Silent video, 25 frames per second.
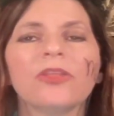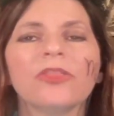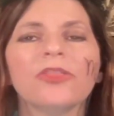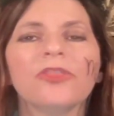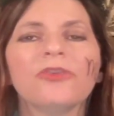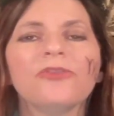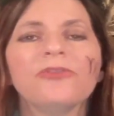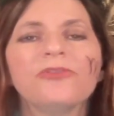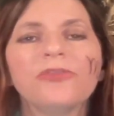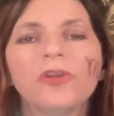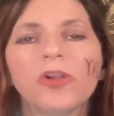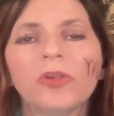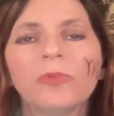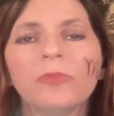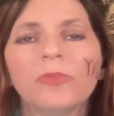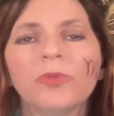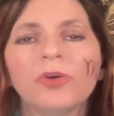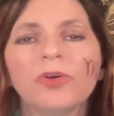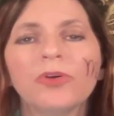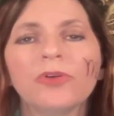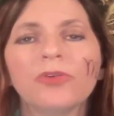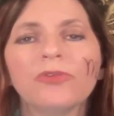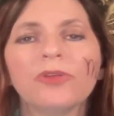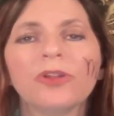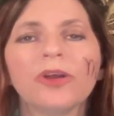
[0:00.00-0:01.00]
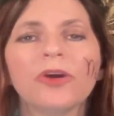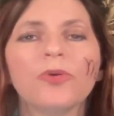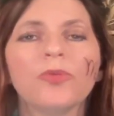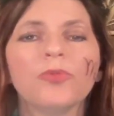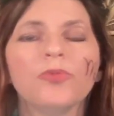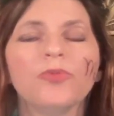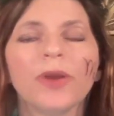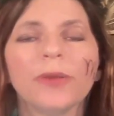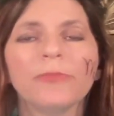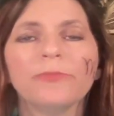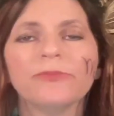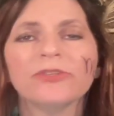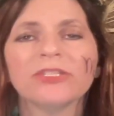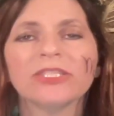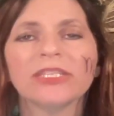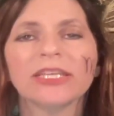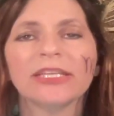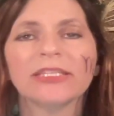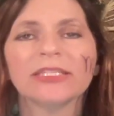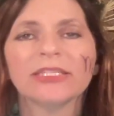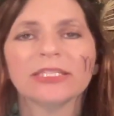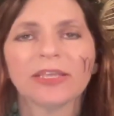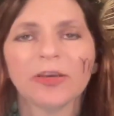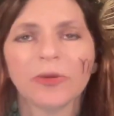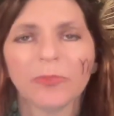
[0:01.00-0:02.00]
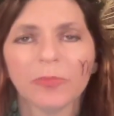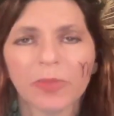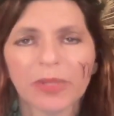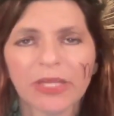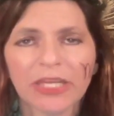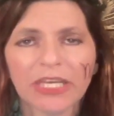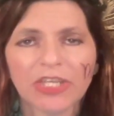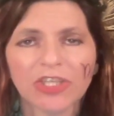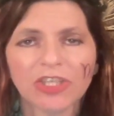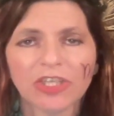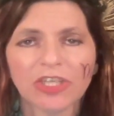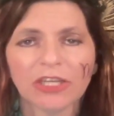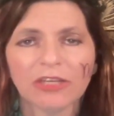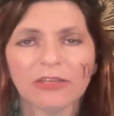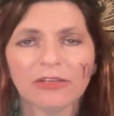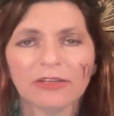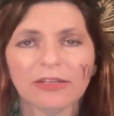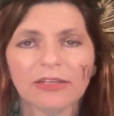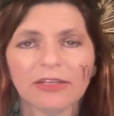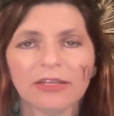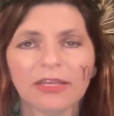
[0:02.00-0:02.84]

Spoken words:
The full moon represents completion,